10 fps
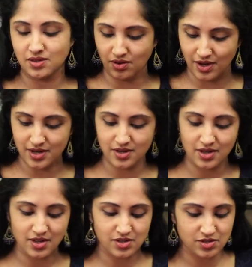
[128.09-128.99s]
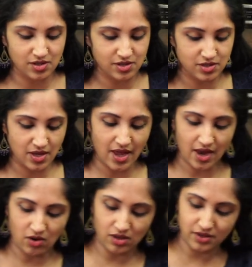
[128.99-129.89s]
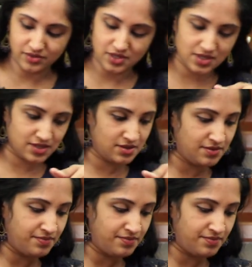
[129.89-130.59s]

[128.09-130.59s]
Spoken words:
right? So let's add all of this.